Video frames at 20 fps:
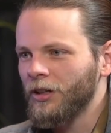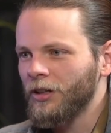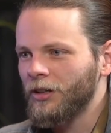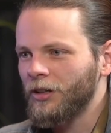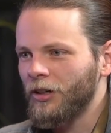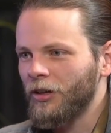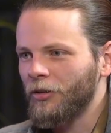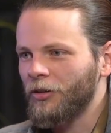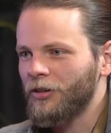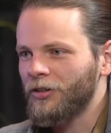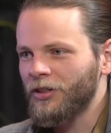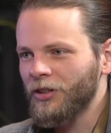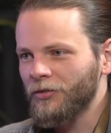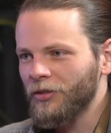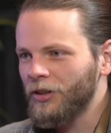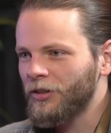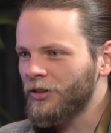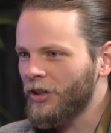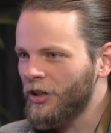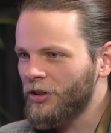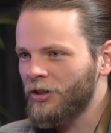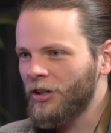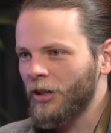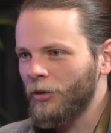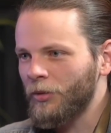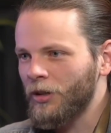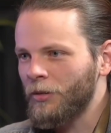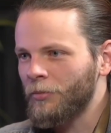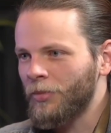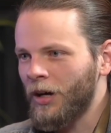you know, the civilization
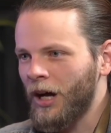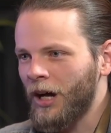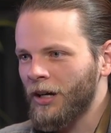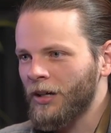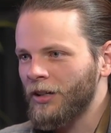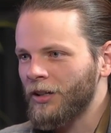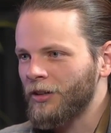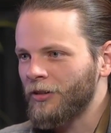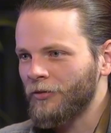that we embody and the